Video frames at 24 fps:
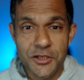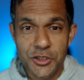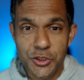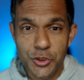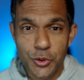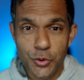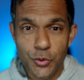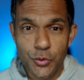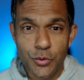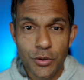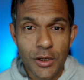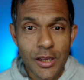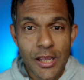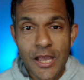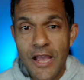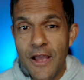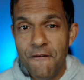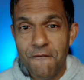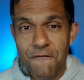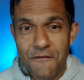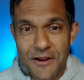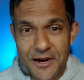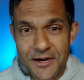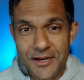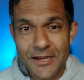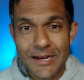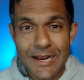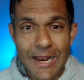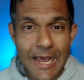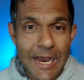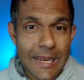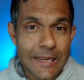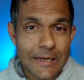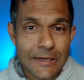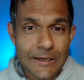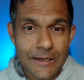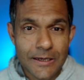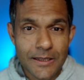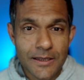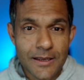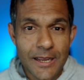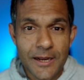issue, very likely